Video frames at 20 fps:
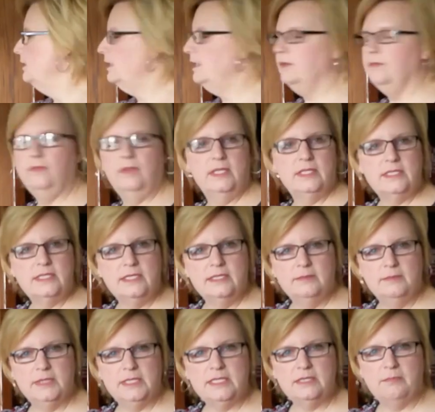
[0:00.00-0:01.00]
convinced
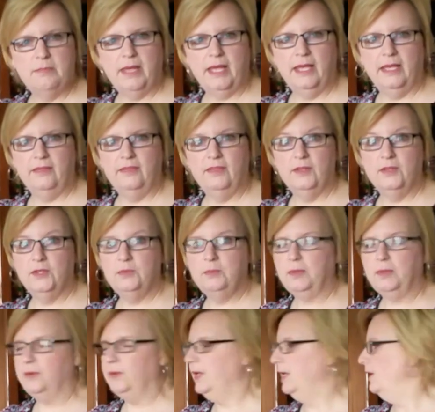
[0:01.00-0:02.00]
him into buying the
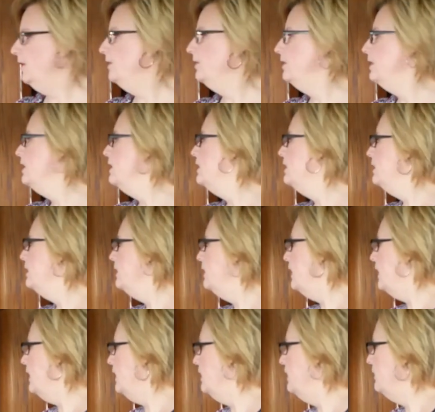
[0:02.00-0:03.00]
Lupo Hound,
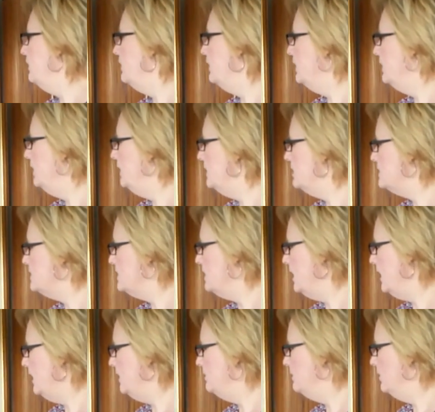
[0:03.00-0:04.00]
and then his
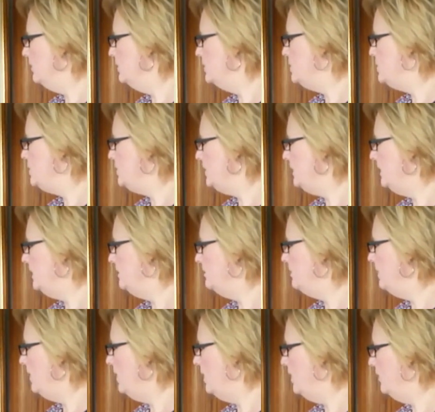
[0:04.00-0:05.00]
neighbor, Gene
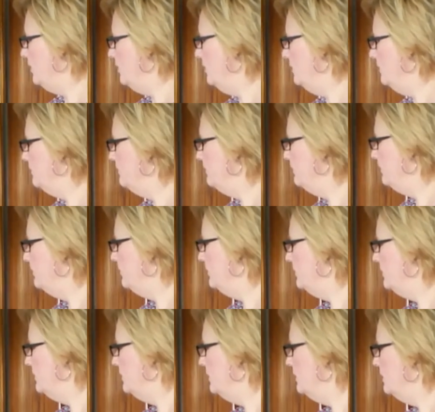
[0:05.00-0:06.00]
Potter.
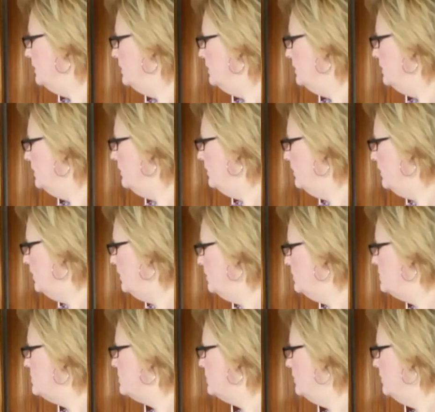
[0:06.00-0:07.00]

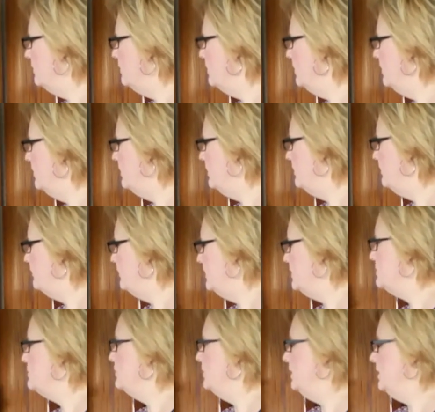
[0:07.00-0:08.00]
Those are the
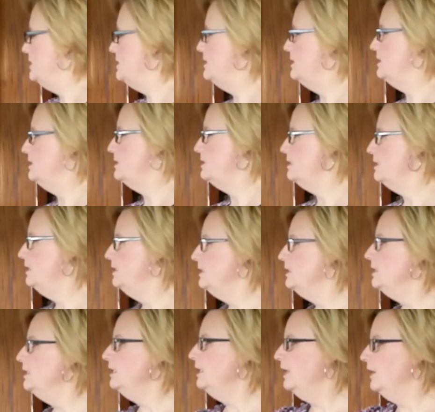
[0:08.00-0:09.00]
defense witnesses.
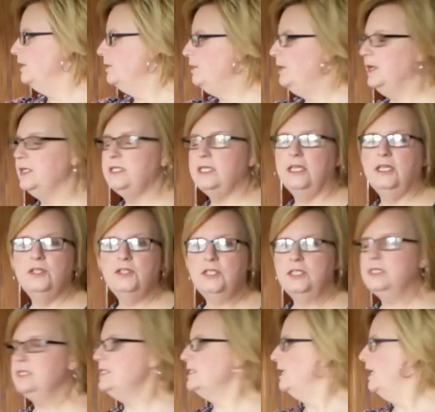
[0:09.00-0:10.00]
On the
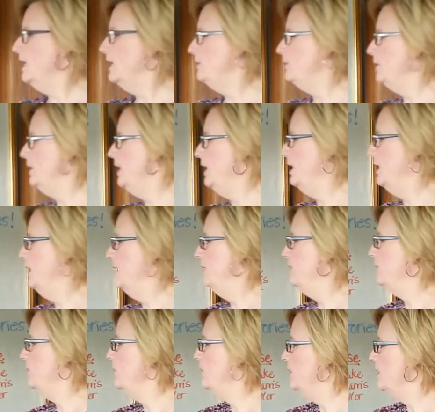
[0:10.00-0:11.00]
prosecution side, we
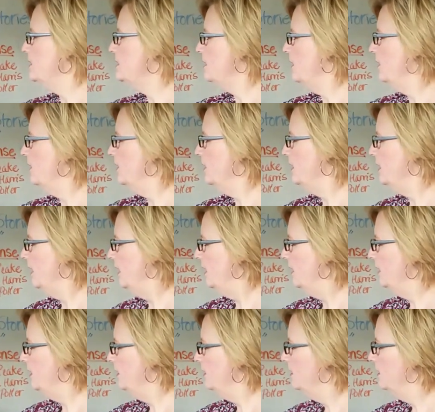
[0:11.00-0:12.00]
have Chris
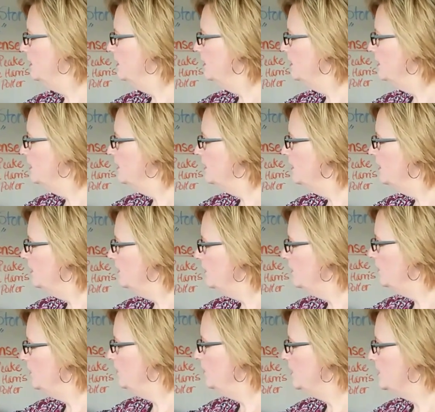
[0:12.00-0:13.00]
Holliday,
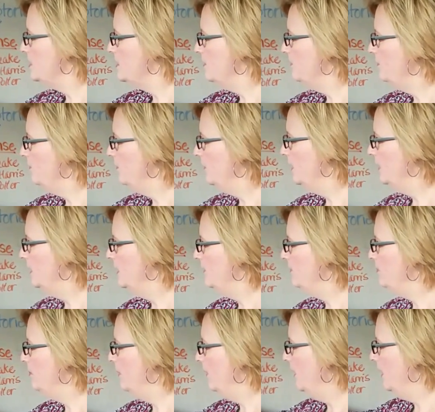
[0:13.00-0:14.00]
who was the friend
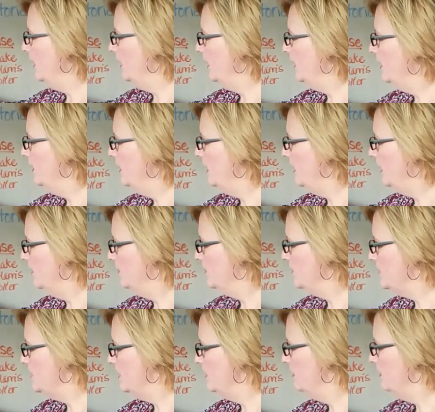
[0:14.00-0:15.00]
of Brian
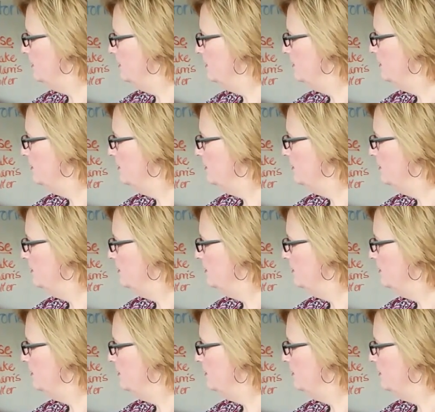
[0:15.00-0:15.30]
Hamilton.